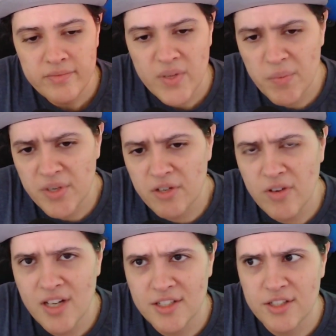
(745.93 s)
But
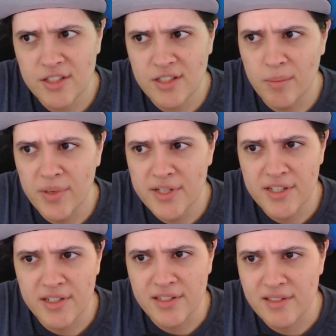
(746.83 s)
overall, it's just a
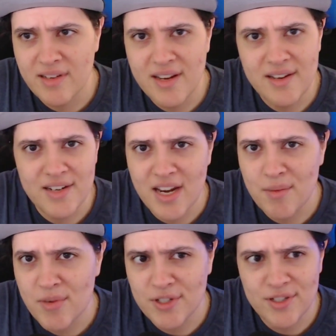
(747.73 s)
bunch of
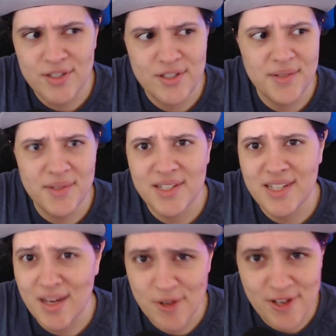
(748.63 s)
gamers just doing
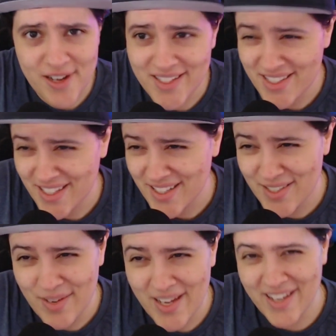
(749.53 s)
gamer
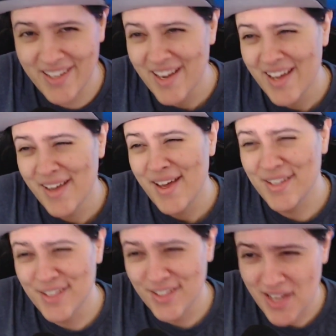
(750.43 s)
nonsense, man,
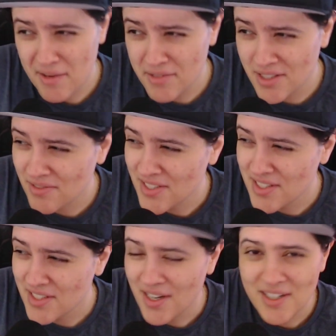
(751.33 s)
and just having
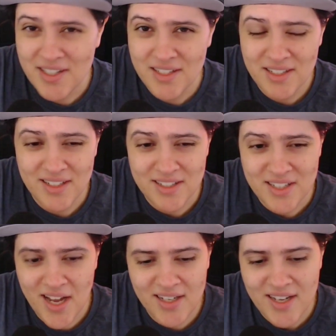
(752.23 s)
fun talking the
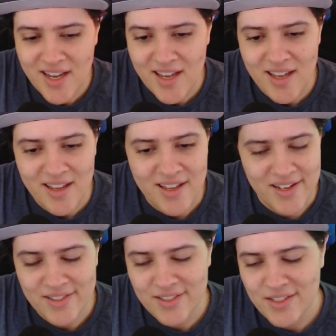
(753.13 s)
talk,
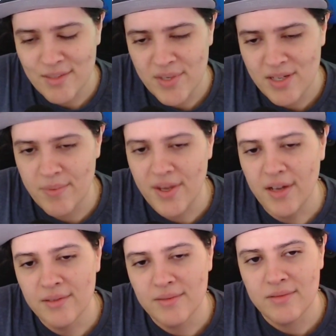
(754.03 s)
just being
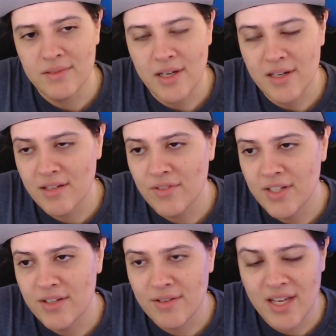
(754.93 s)
about talking
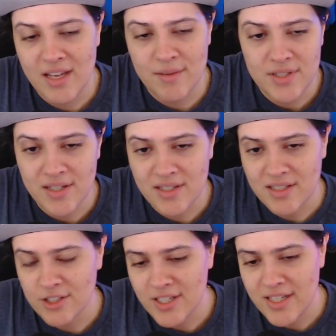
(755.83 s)
video games,
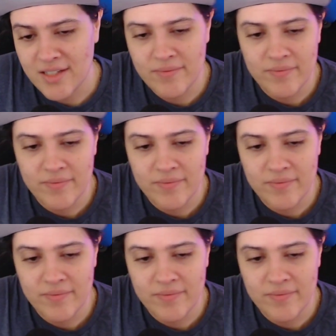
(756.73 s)
talking shit.